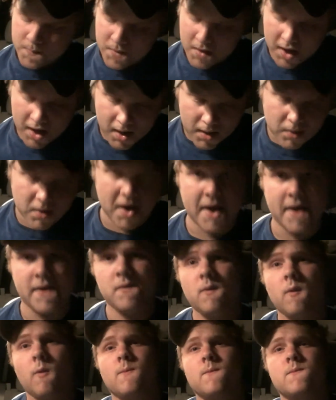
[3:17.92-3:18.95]
Alright,
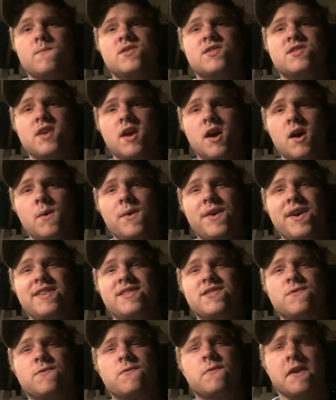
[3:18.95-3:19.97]
so
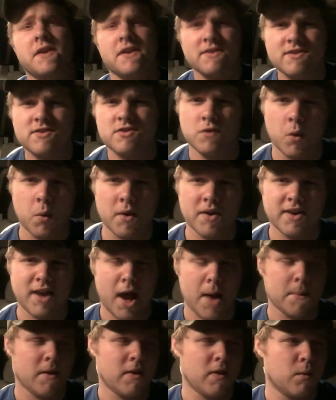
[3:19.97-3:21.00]
it's freaking story
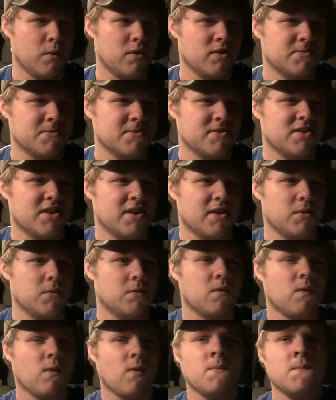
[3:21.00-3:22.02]
time on the Woodsman channel.
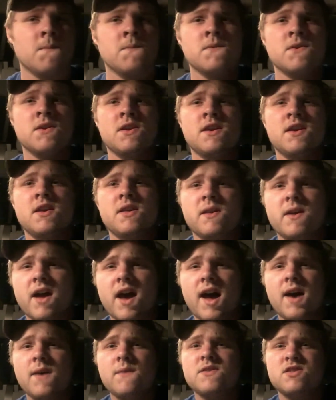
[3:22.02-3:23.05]

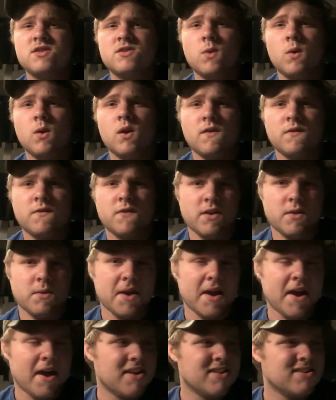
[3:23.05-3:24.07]
Yeah, I have a story for you
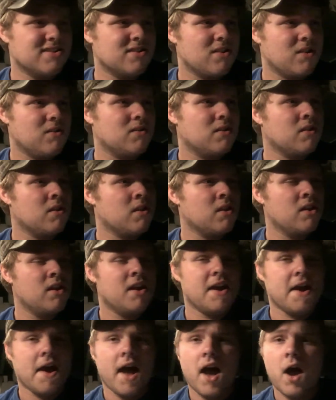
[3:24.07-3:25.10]
guys.
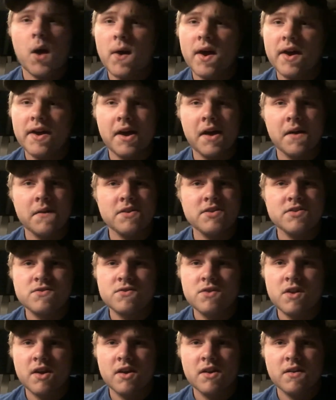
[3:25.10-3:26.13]
How I got this
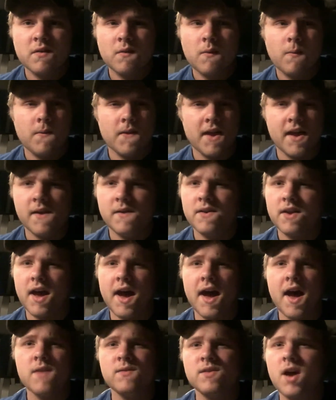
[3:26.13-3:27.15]
truck, and
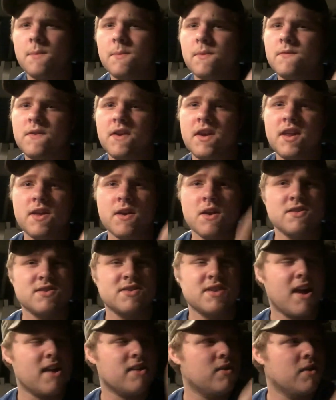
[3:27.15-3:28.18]
I have a couple videos
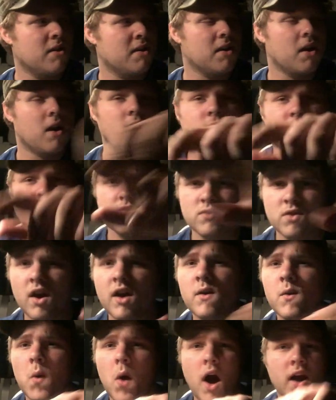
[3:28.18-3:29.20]
that I took of the
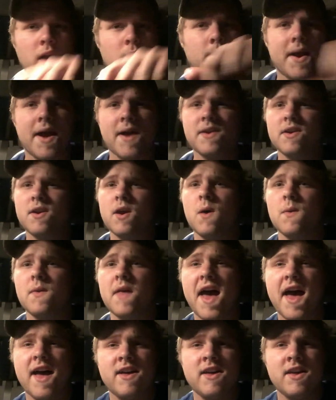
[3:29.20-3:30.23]
truck, walk around and all
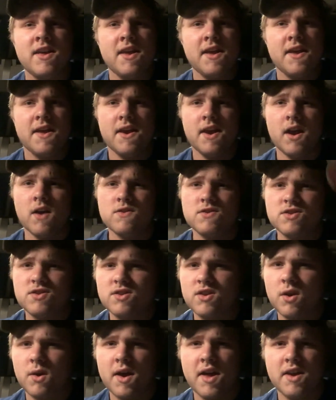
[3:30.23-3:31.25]
that, and I'll
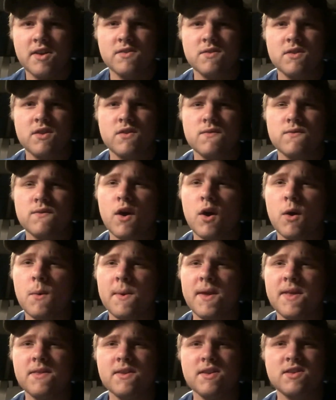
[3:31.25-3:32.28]
just go ahead and throw
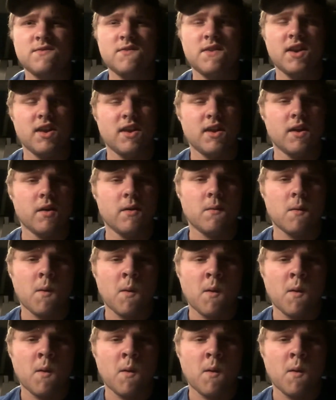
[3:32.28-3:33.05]
them in this video.